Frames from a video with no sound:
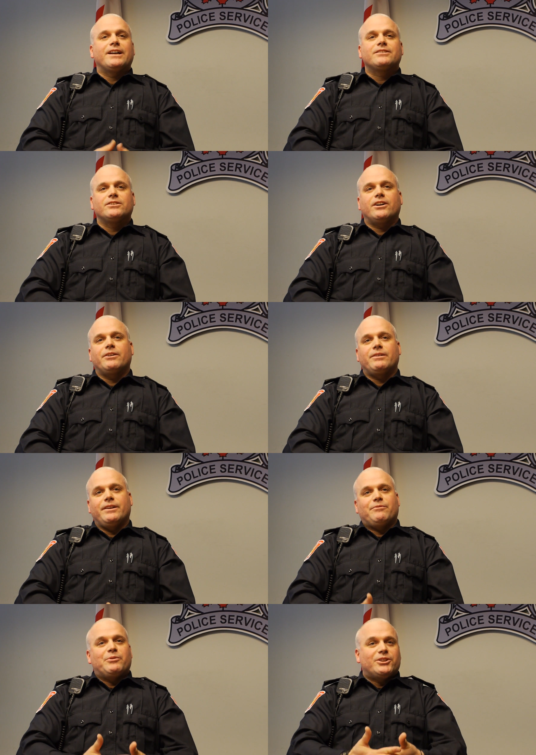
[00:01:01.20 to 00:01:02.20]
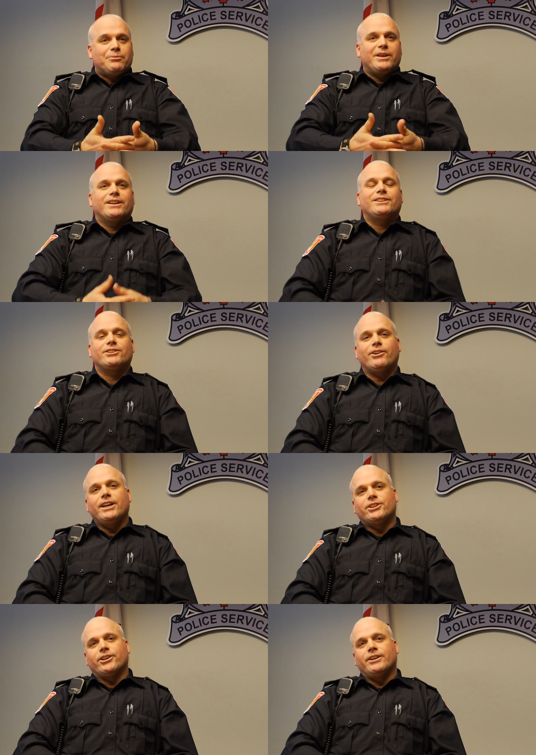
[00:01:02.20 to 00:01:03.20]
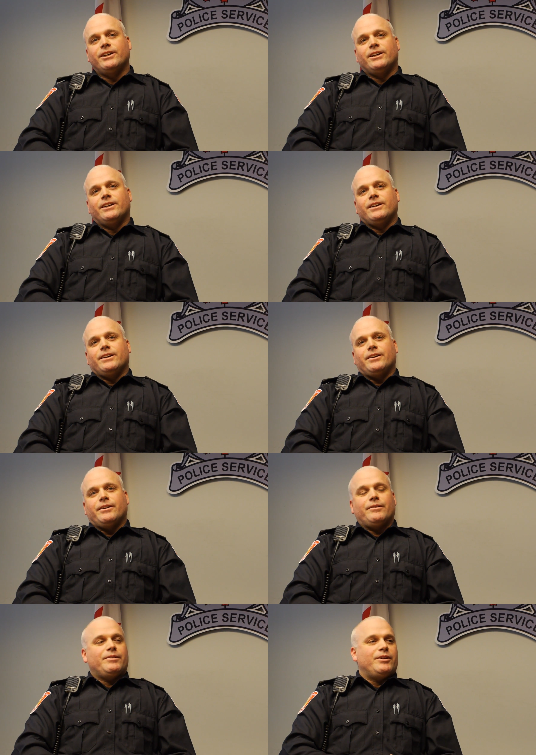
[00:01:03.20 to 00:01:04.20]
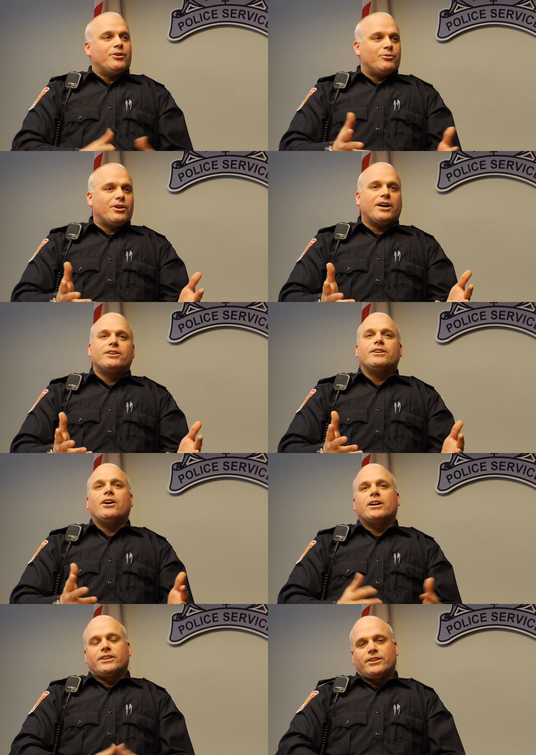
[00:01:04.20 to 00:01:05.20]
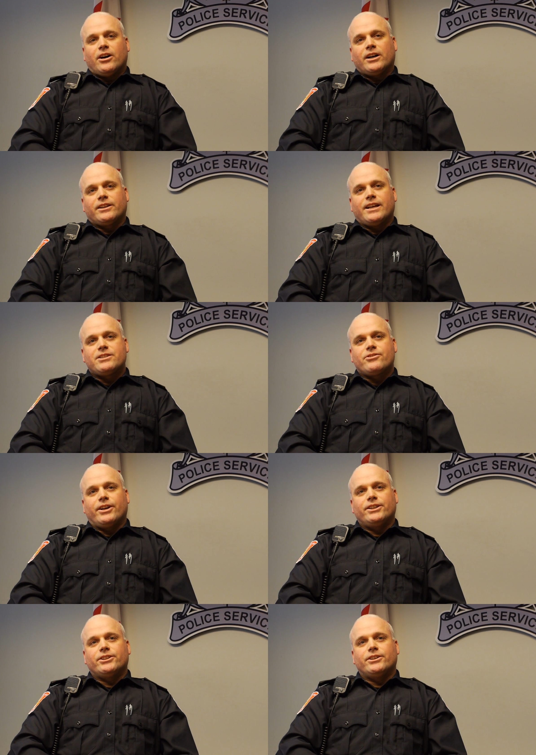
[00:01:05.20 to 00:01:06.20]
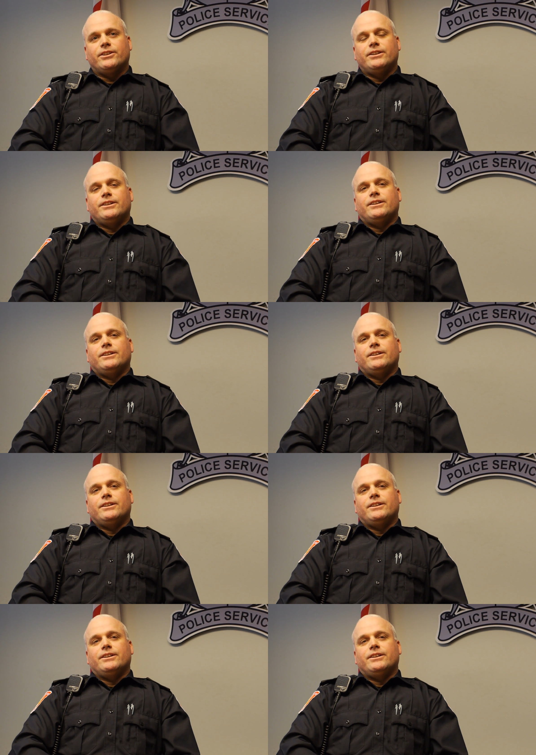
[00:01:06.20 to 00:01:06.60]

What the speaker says: lessons on if we should meet a stranger, you know, not to talk to that stranger,